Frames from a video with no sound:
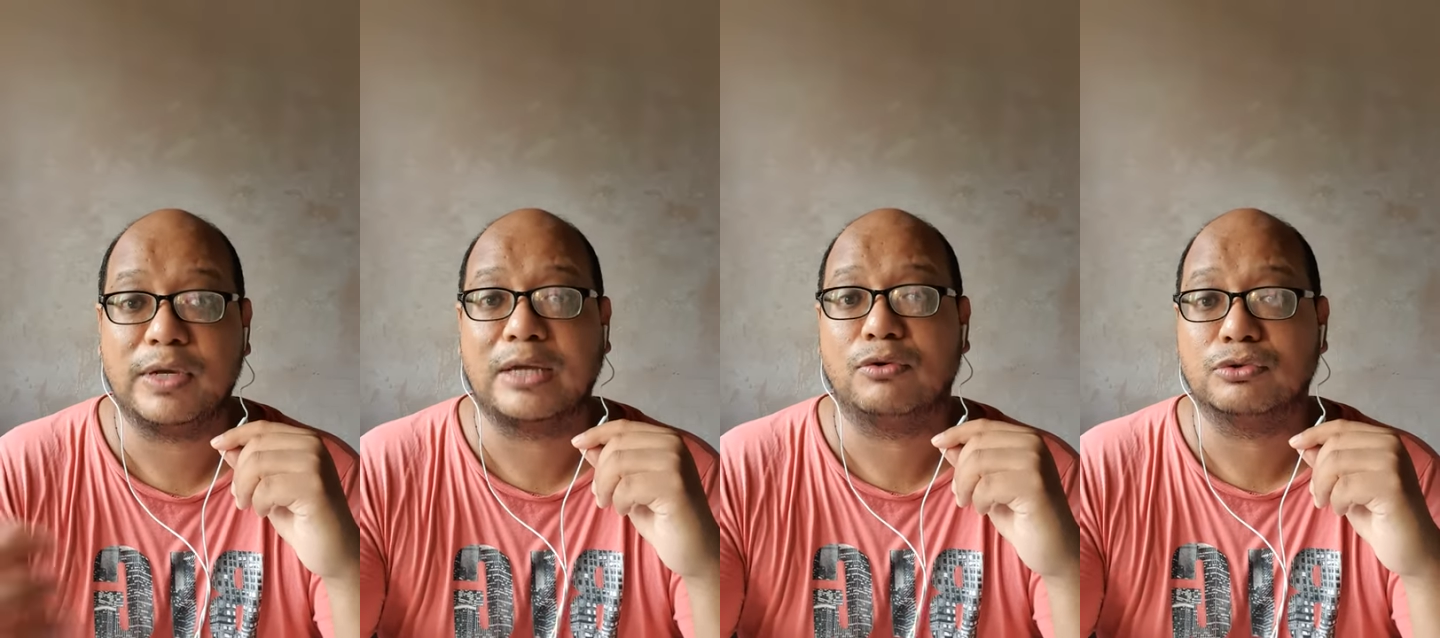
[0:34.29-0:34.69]
we
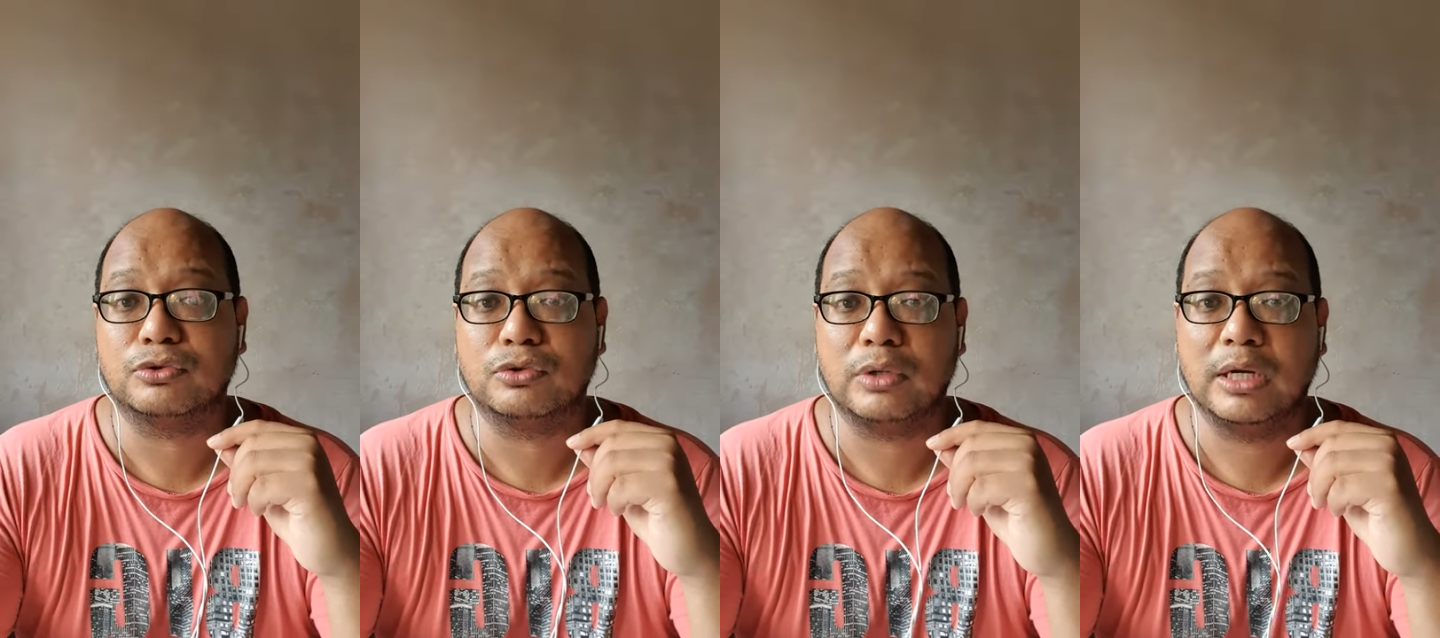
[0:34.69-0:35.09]
can
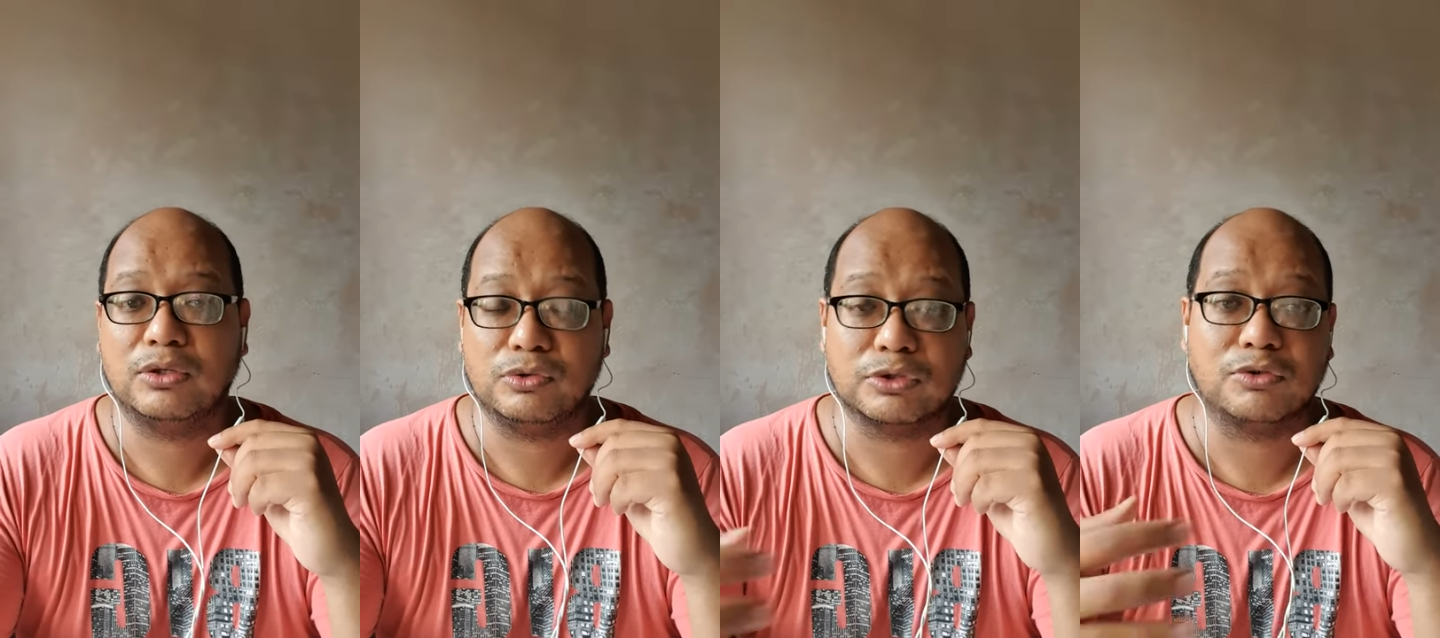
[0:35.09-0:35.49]
also
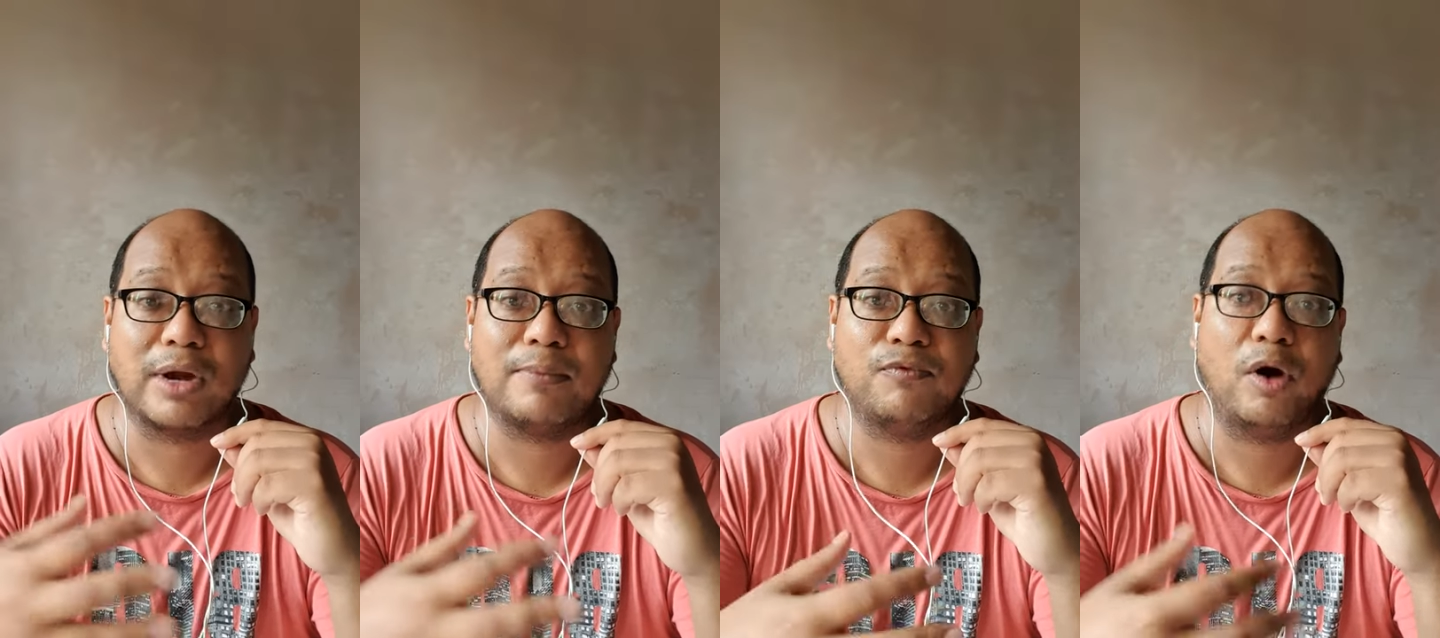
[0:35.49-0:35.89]
use
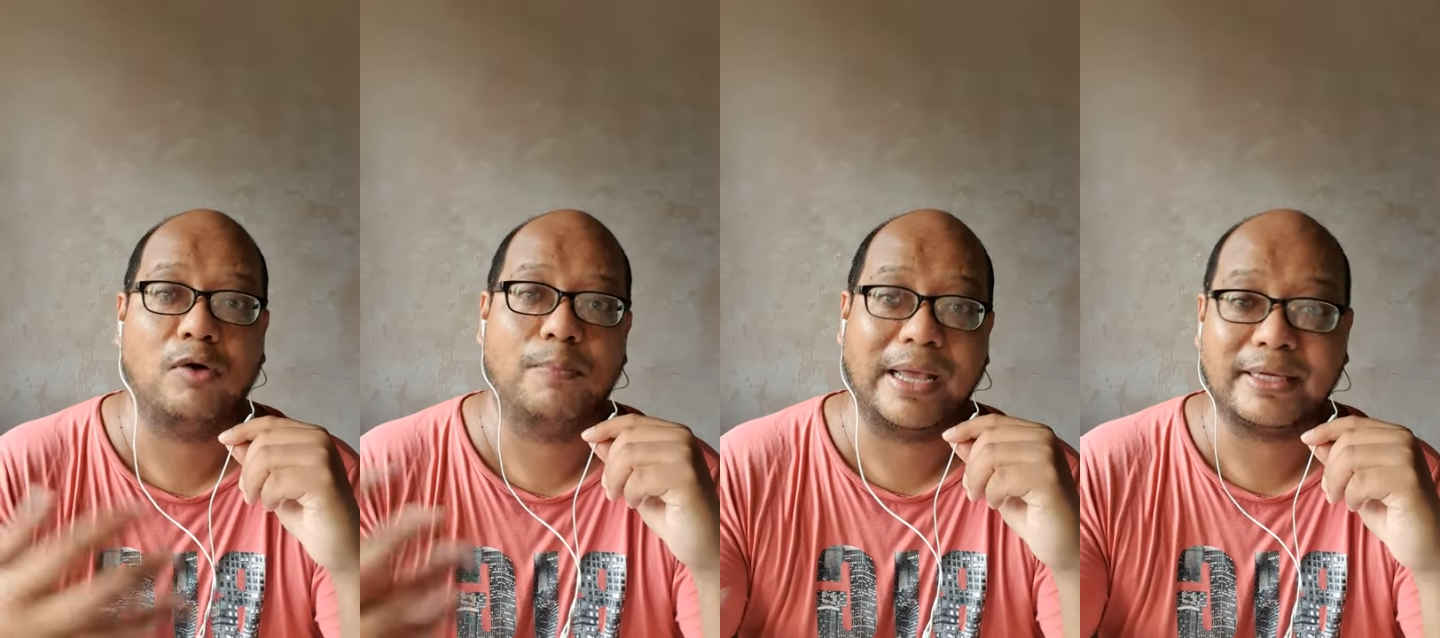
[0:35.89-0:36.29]
Grab for
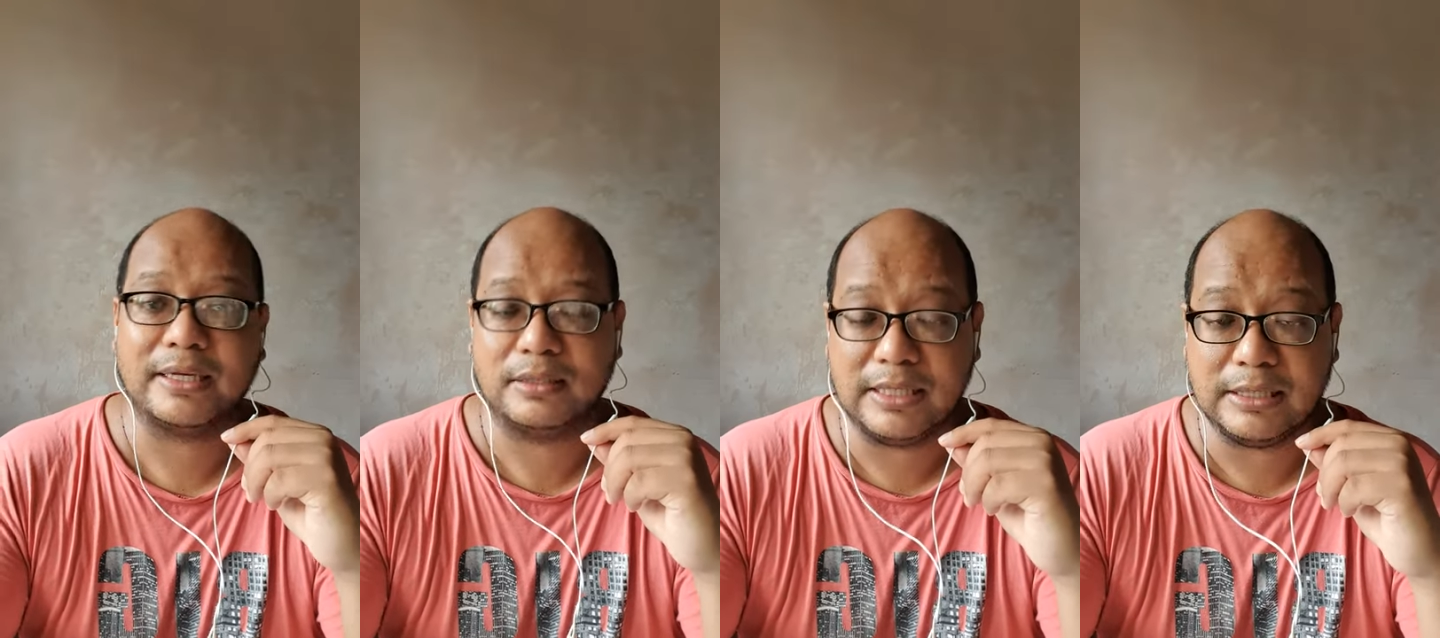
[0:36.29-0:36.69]
our
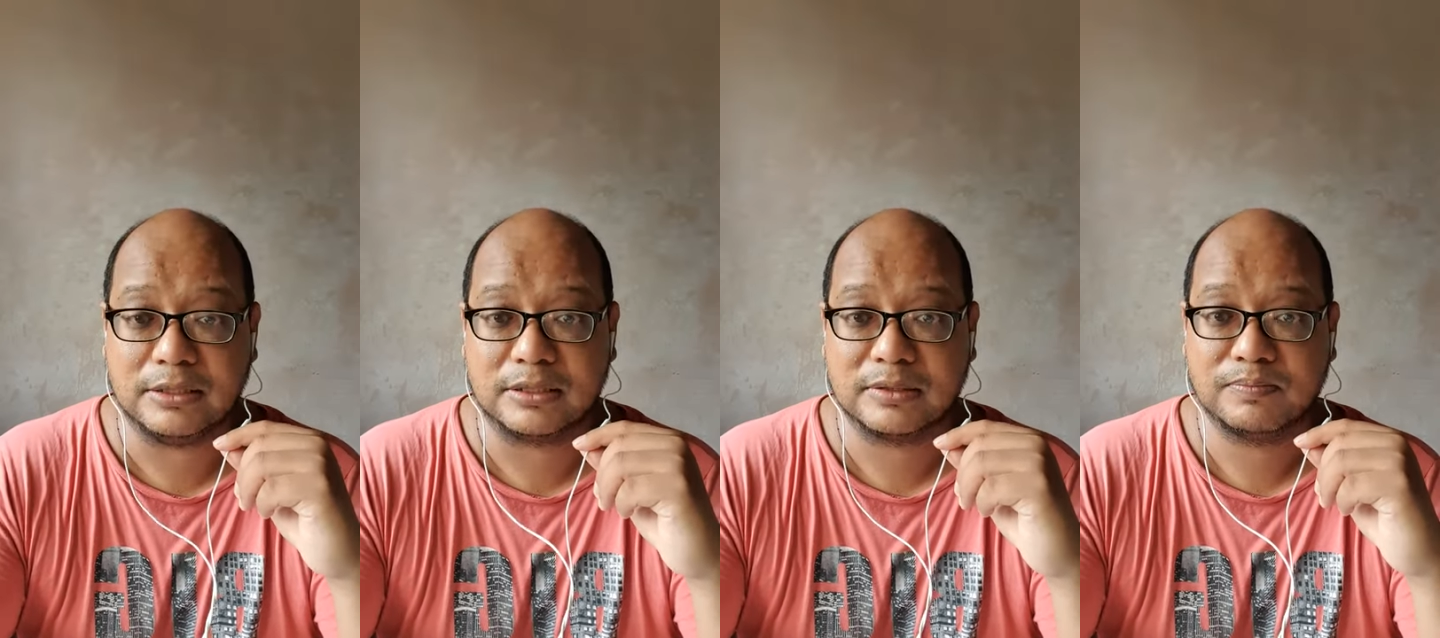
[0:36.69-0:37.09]
banking
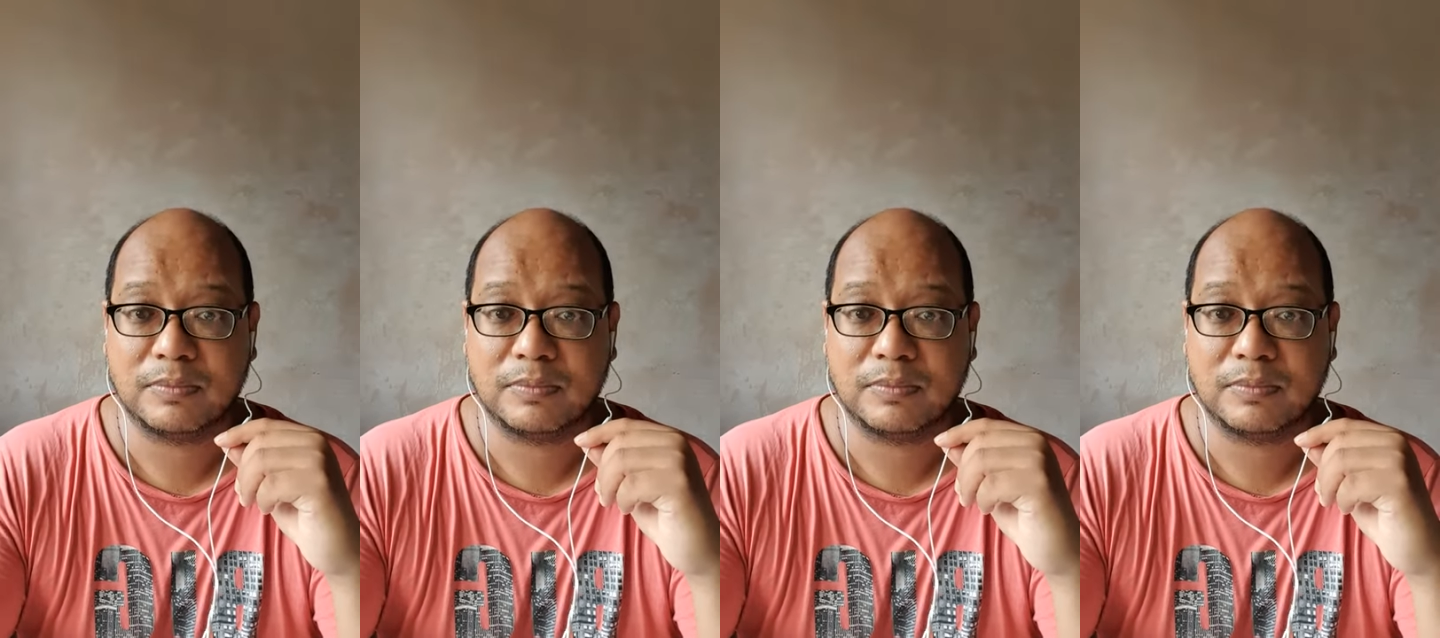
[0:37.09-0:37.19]
needs.